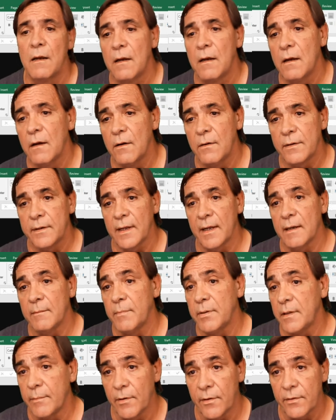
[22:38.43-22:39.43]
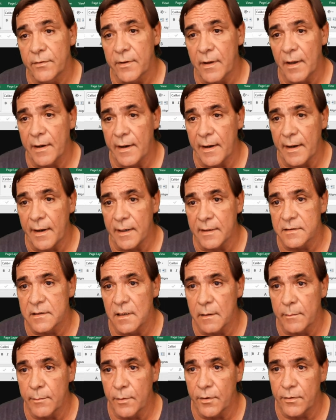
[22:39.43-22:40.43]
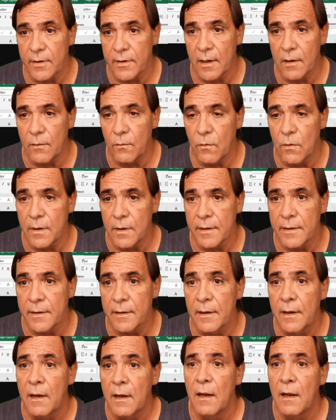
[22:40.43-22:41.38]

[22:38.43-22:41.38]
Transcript: Okay, but they both got 8, so they both got a 1.